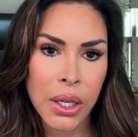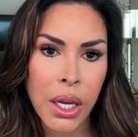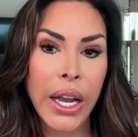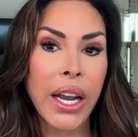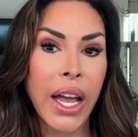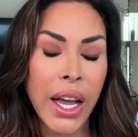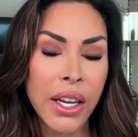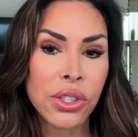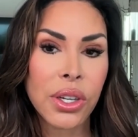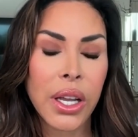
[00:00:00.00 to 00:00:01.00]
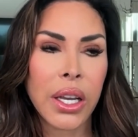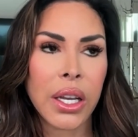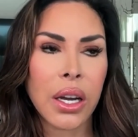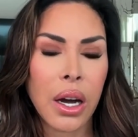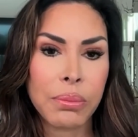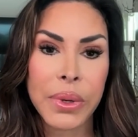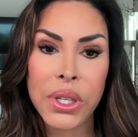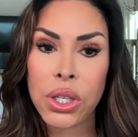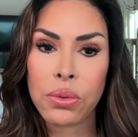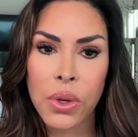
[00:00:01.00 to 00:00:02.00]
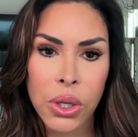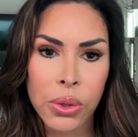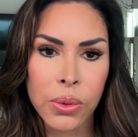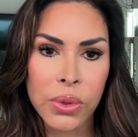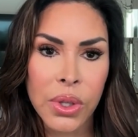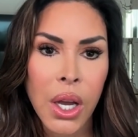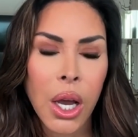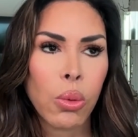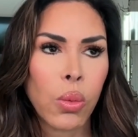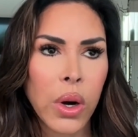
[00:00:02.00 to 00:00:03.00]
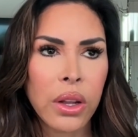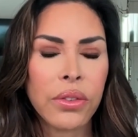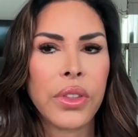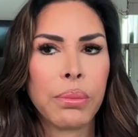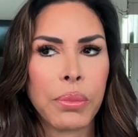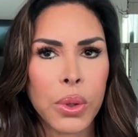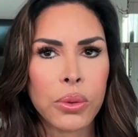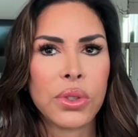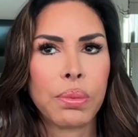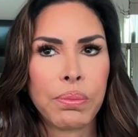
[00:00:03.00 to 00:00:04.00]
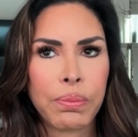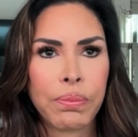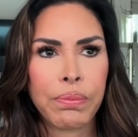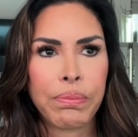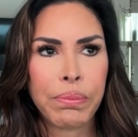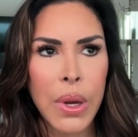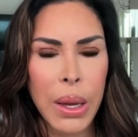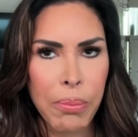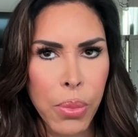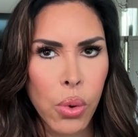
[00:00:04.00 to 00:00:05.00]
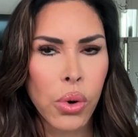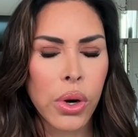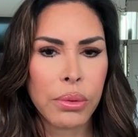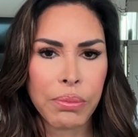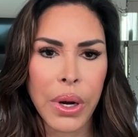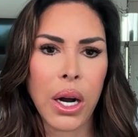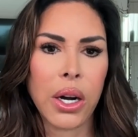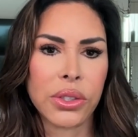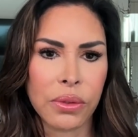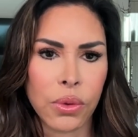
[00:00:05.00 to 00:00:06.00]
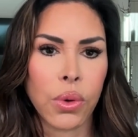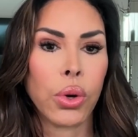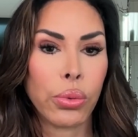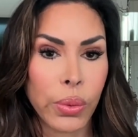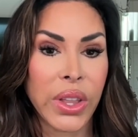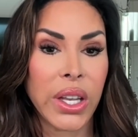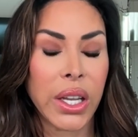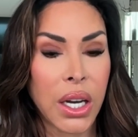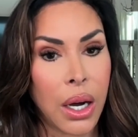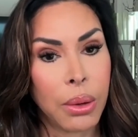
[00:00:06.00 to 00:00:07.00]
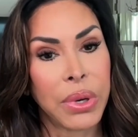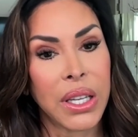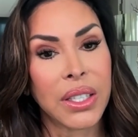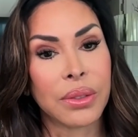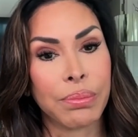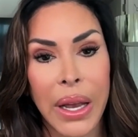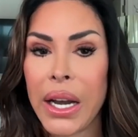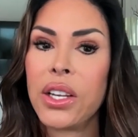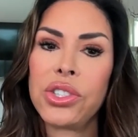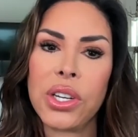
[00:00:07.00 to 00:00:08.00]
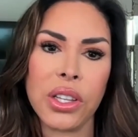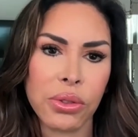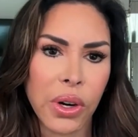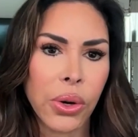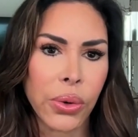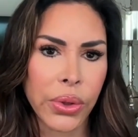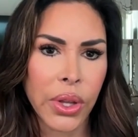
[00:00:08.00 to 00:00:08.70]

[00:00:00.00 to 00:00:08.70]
And as a company grows, one of the most important parts of growth within a company is managing the growth.